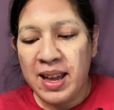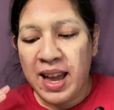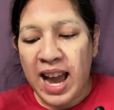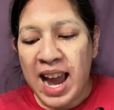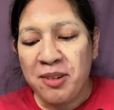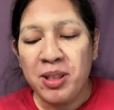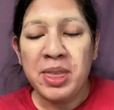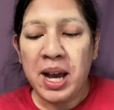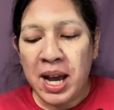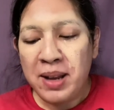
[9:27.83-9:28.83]
I will
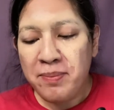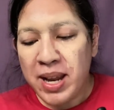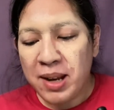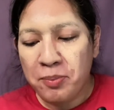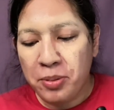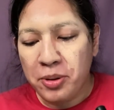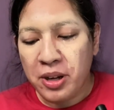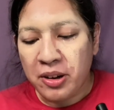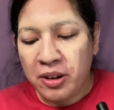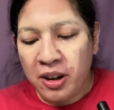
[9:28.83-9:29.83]
not make
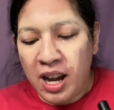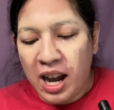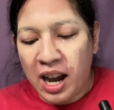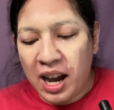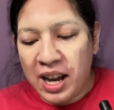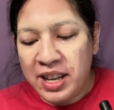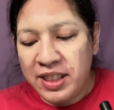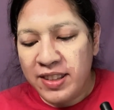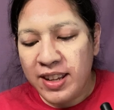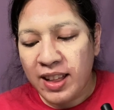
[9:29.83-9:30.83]
buyo
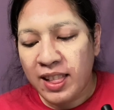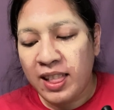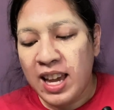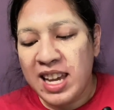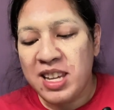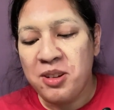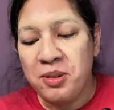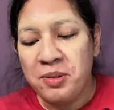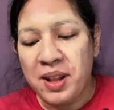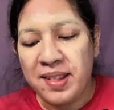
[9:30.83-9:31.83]
until you
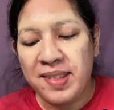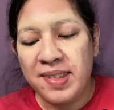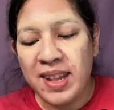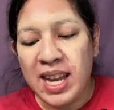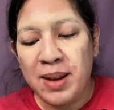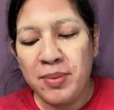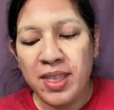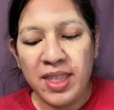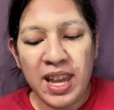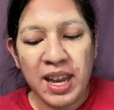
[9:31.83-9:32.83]
do the same
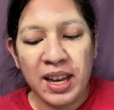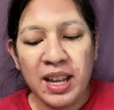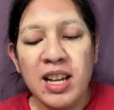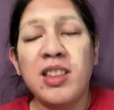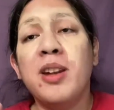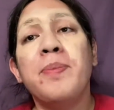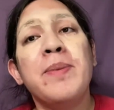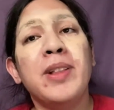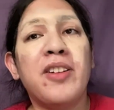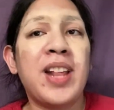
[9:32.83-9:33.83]
thing to the
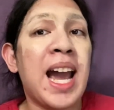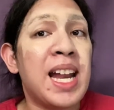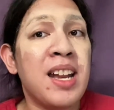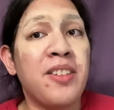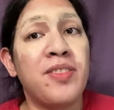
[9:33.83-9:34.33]
people of the island of